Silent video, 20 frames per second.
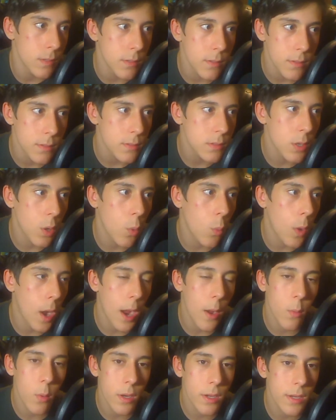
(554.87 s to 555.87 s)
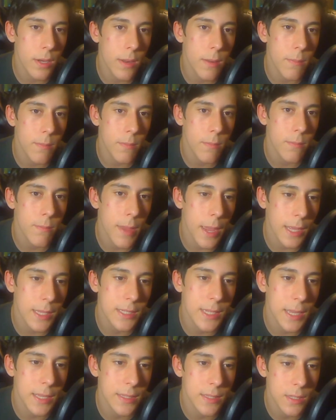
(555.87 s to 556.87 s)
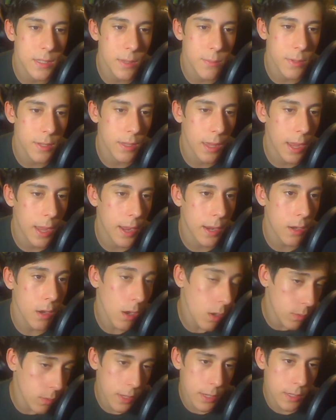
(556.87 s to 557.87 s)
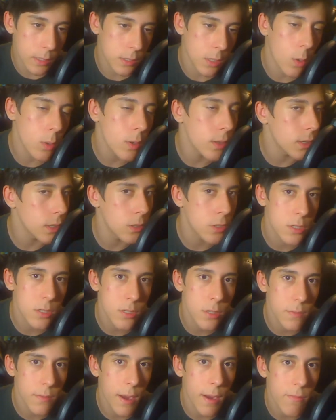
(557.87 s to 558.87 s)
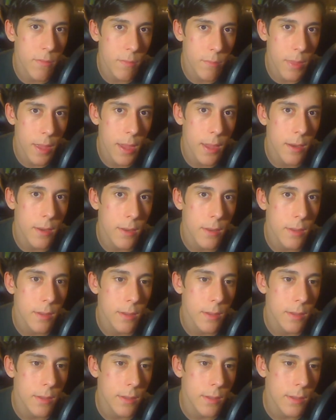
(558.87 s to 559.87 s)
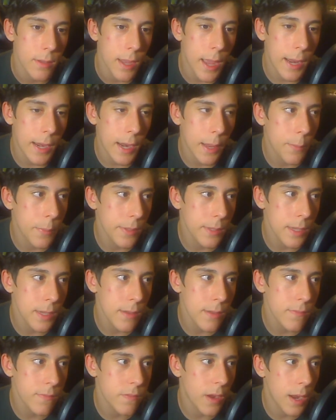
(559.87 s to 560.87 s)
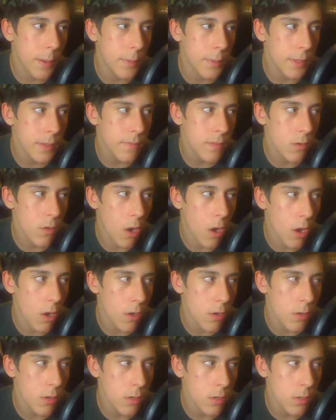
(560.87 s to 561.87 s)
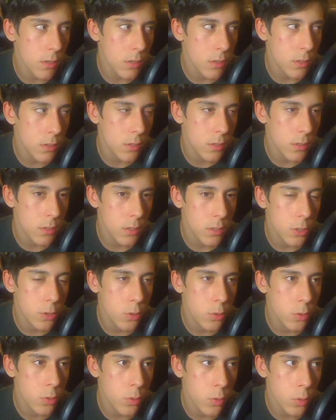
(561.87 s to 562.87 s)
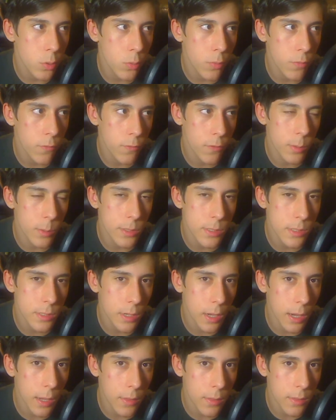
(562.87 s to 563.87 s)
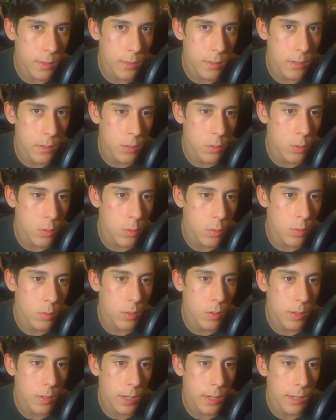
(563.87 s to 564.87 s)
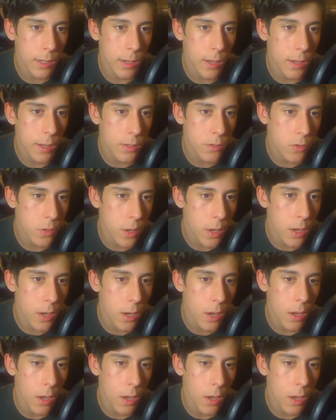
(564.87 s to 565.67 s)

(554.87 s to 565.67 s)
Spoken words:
So why wouldn't it make sense to be like, oh, he could totally just survive from that? And I believe there are 2 fruits on the new Dokakaka tree.